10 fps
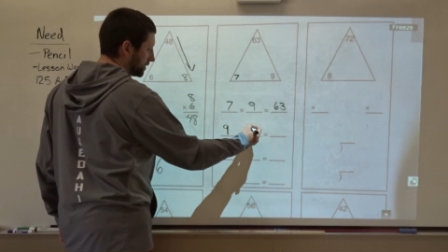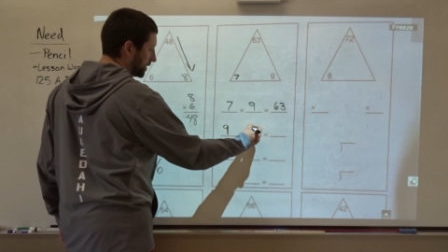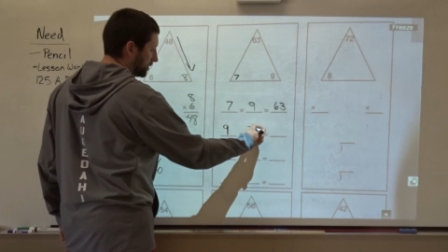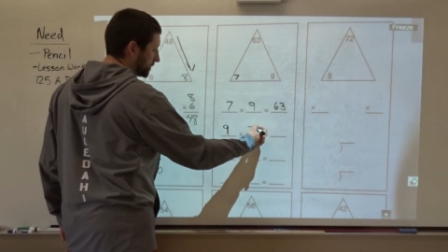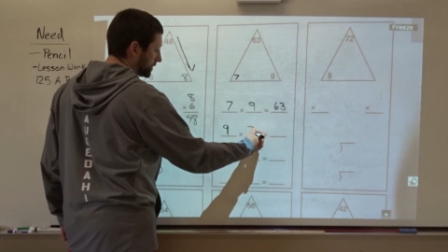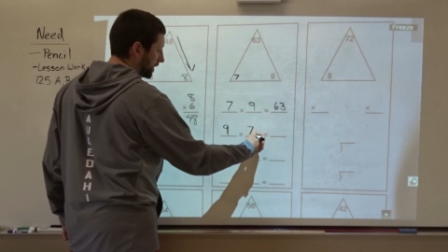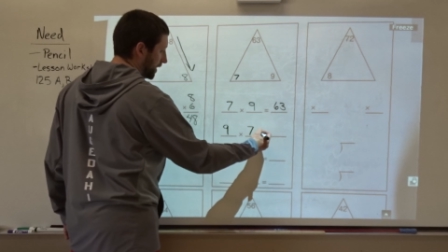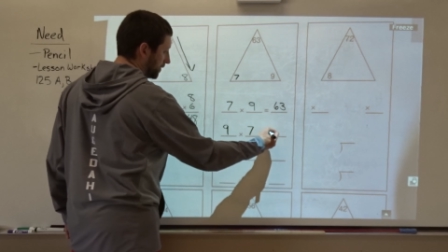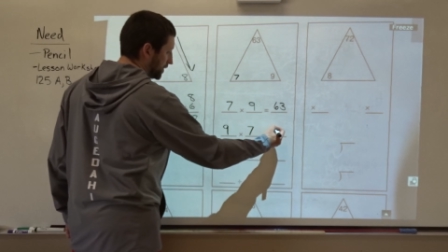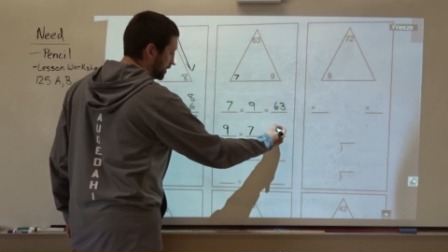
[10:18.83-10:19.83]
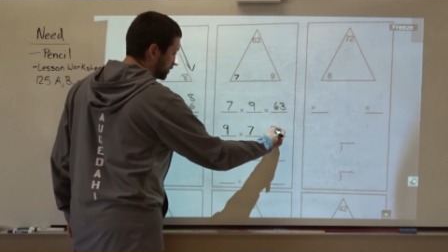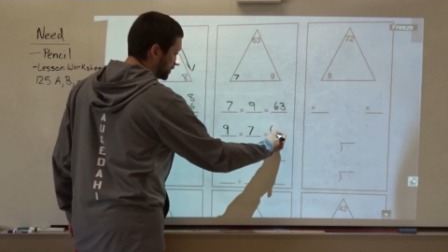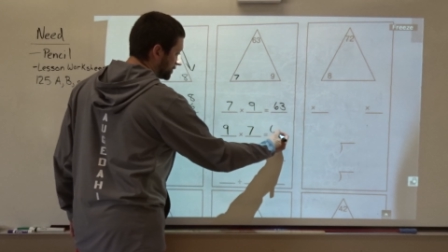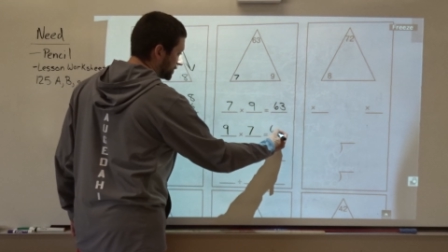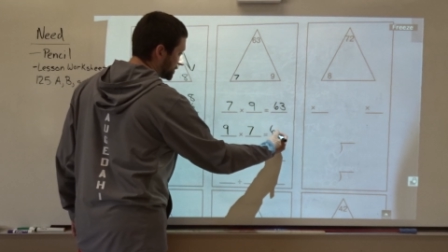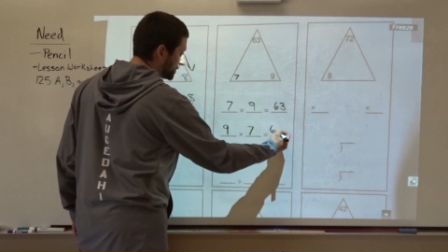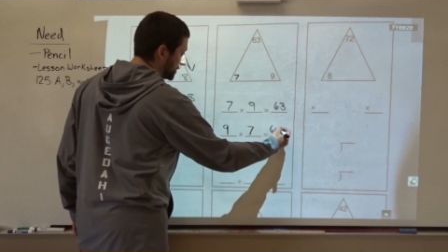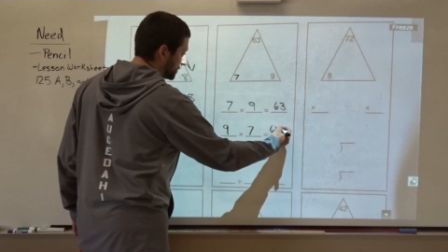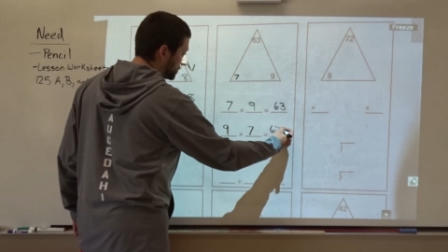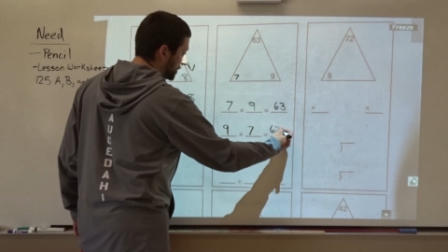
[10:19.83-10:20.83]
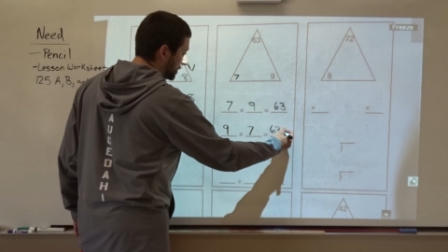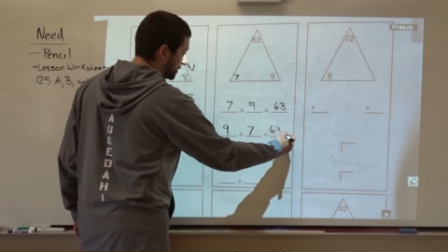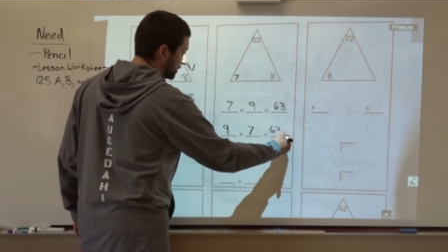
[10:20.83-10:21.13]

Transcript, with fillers: times 7 equals 63.